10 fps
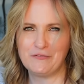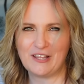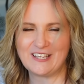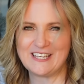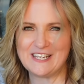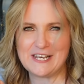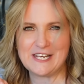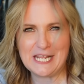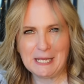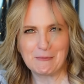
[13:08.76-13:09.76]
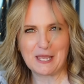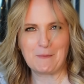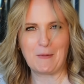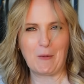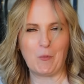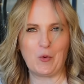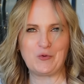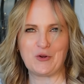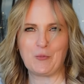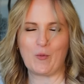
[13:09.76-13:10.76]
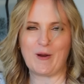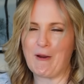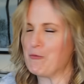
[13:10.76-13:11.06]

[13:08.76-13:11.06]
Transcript: of like an enigma in my wardrobe where I